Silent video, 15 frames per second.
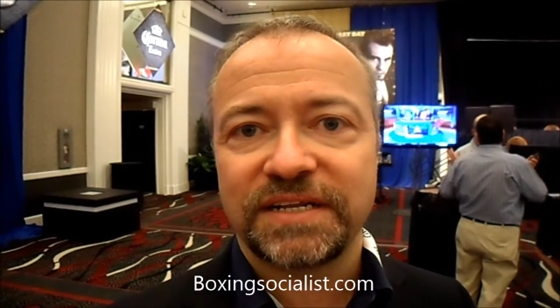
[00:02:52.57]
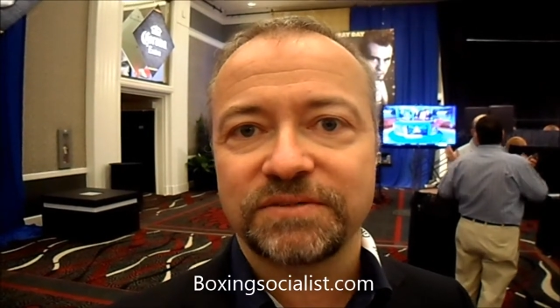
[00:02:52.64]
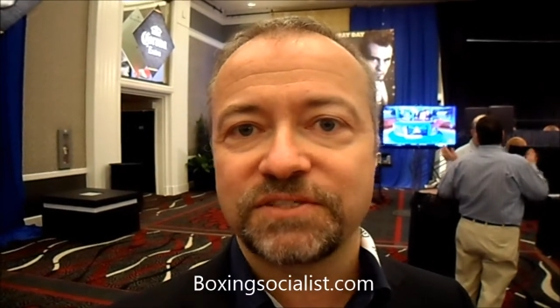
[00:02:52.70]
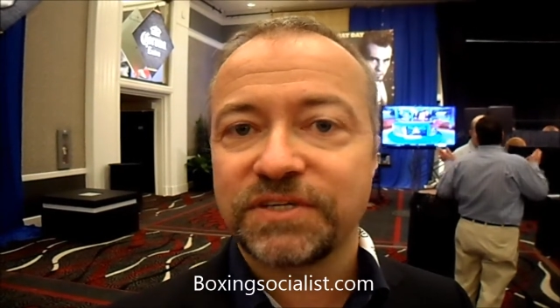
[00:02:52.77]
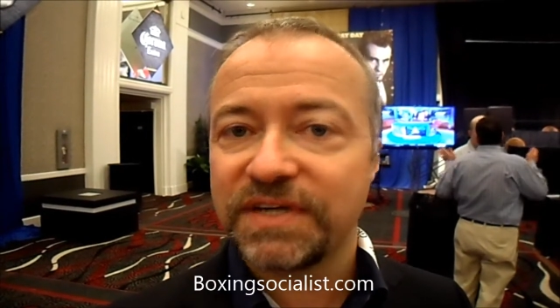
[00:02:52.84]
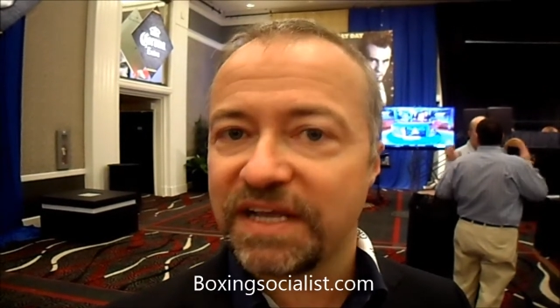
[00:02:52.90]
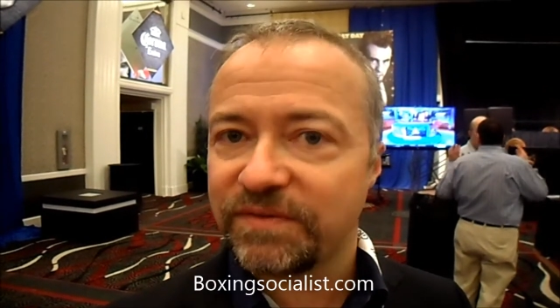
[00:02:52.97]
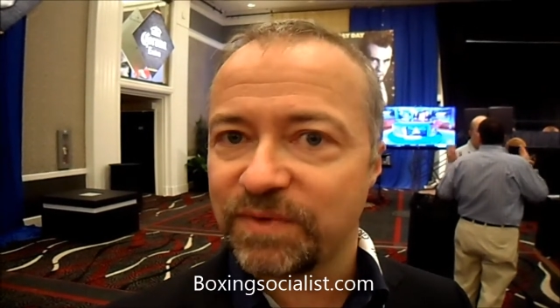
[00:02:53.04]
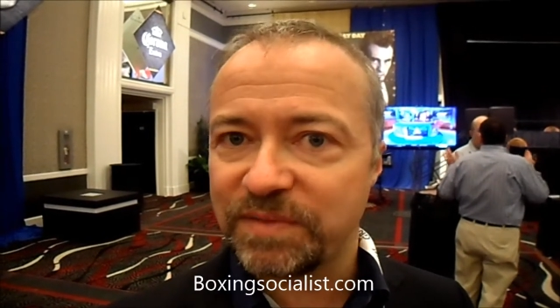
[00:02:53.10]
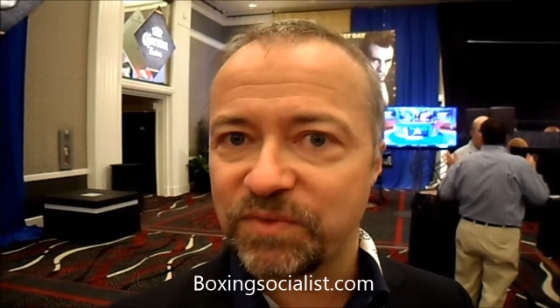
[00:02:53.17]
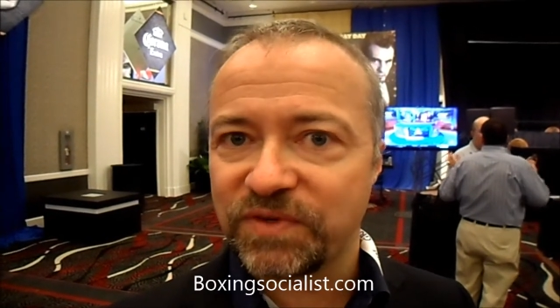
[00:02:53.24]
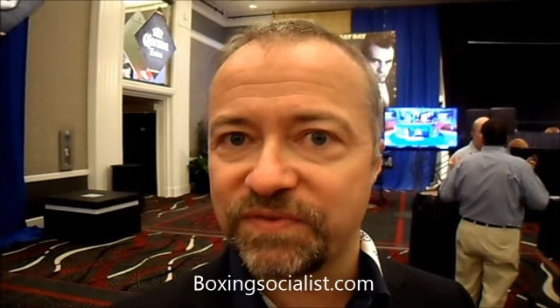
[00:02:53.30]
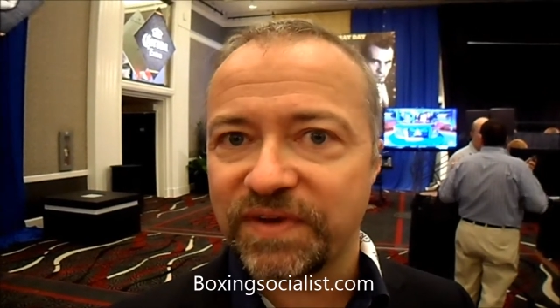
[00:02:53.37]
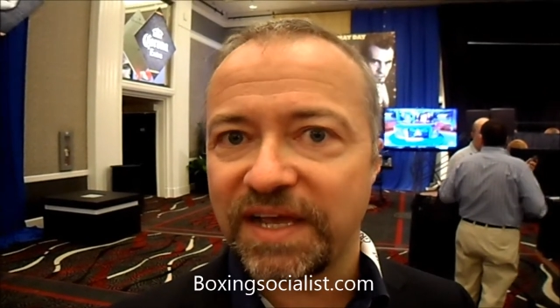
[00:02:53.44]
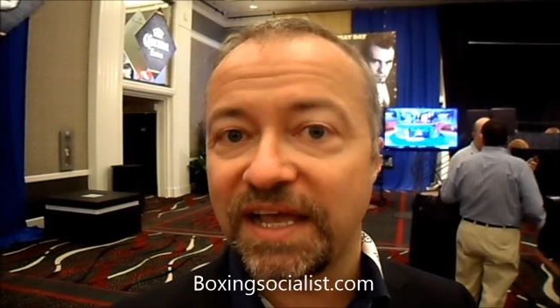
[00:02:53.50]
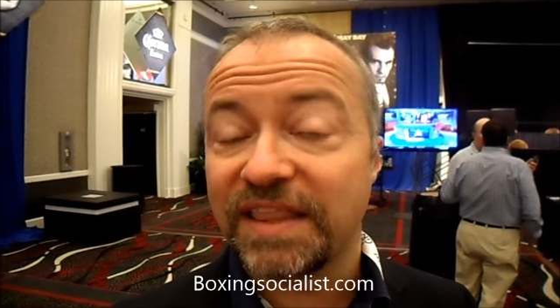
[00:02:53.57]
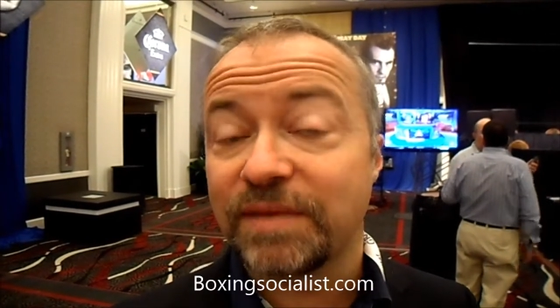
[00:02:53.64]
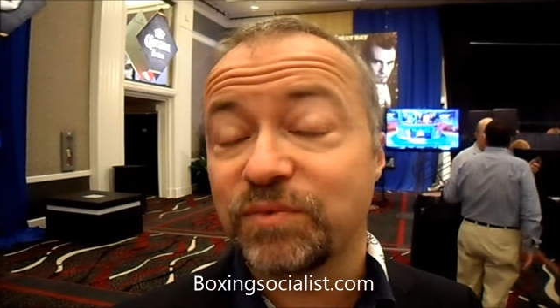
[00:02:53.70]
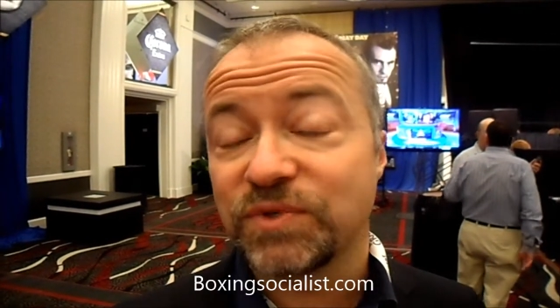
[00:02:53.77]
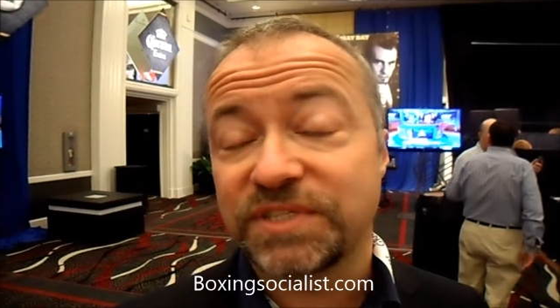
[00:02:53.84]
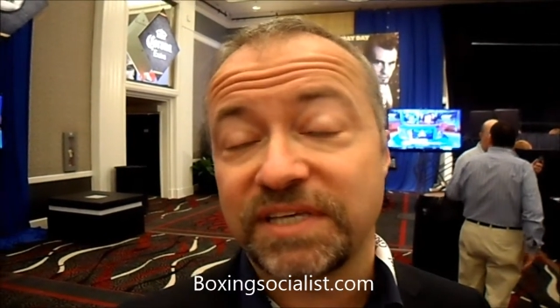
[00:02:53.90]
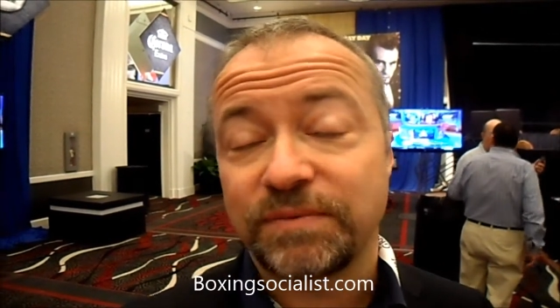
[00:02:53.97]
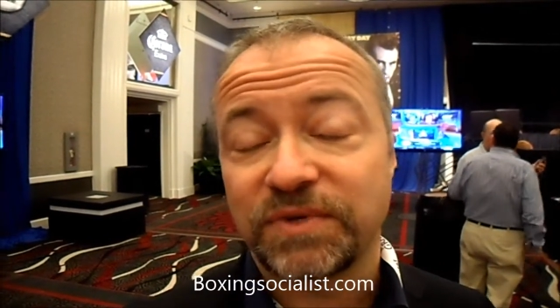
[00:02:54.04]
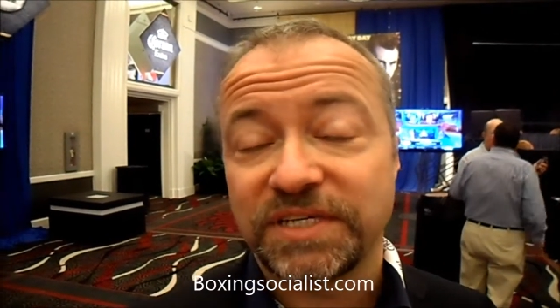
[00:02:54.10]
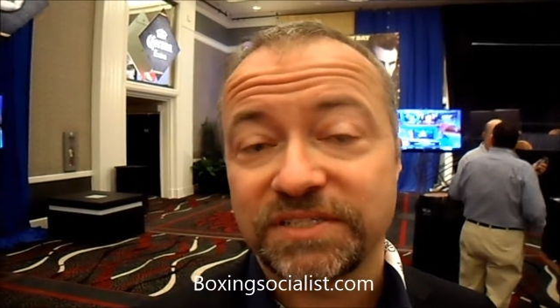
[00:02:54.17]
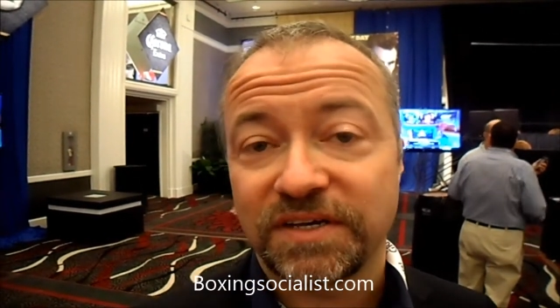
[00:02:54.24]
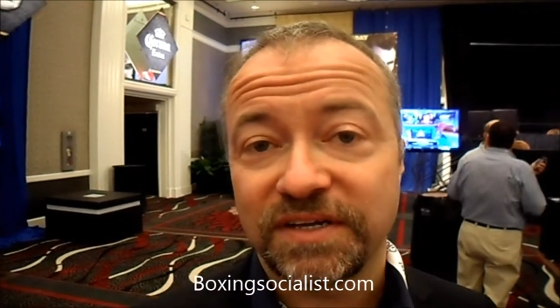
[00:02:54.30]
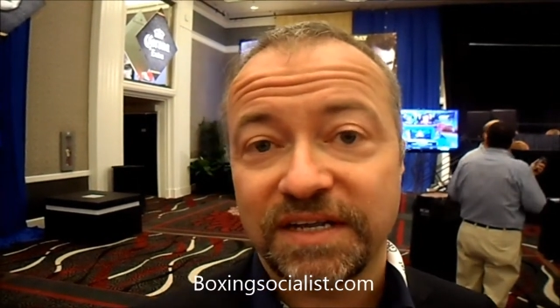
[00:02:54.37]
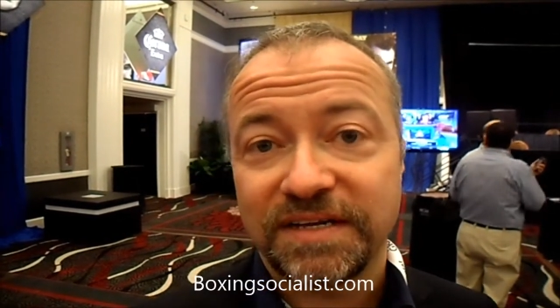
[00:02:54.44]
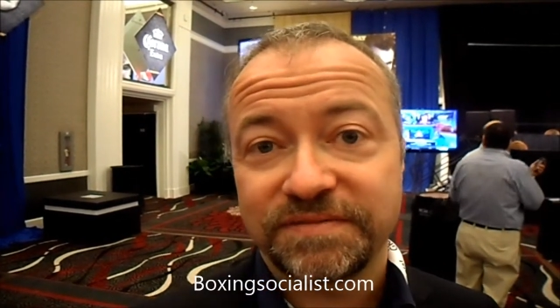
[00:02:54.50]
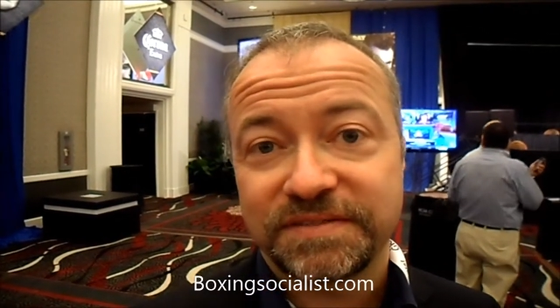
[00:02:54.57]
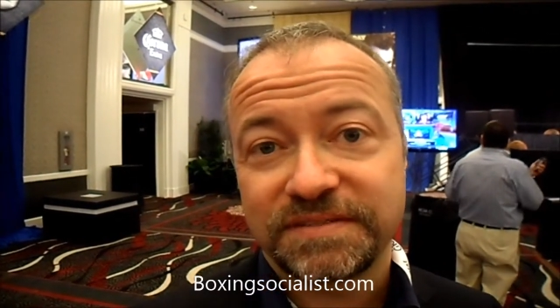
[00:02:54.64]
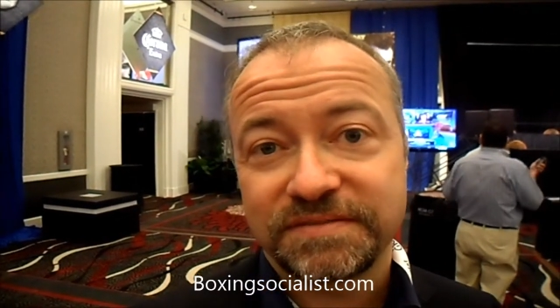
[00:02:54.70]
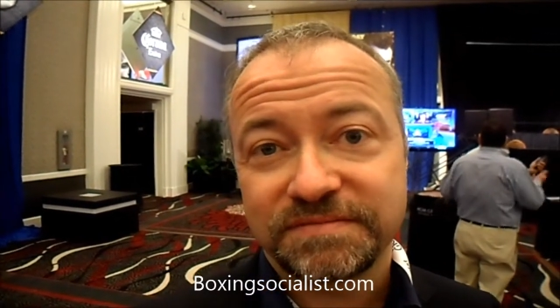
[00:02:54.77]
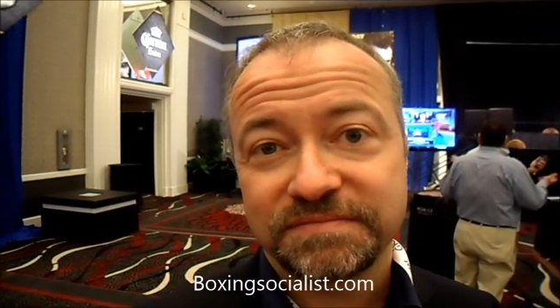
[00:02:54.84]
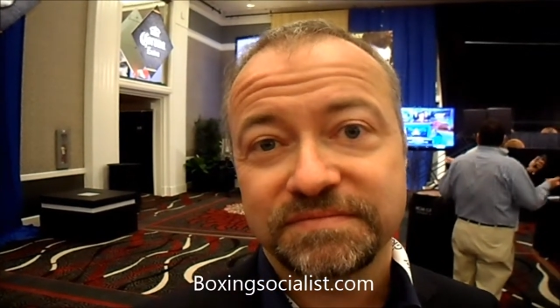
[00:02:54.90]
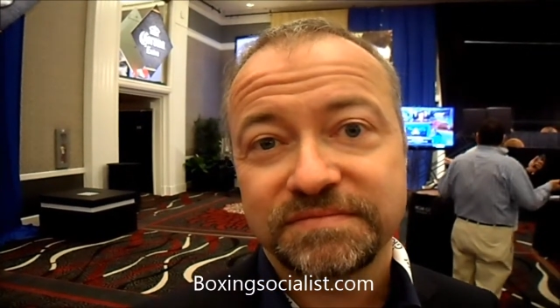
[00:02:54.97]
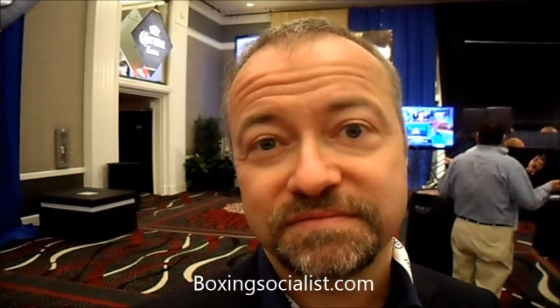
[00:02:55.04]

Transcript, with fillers: He'll certainly have one more fight, and then we'll see what he's got left.